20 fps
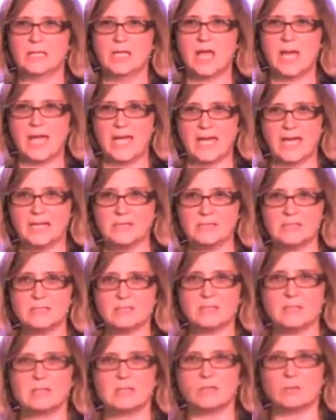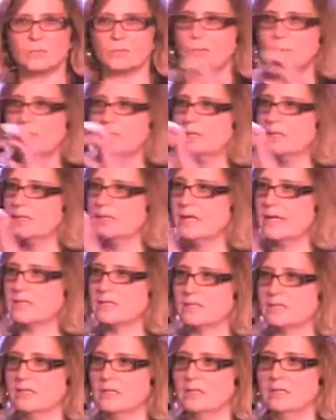heads, they're really
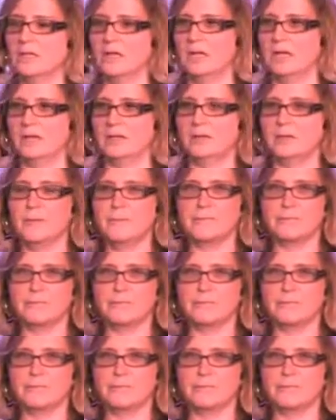nice and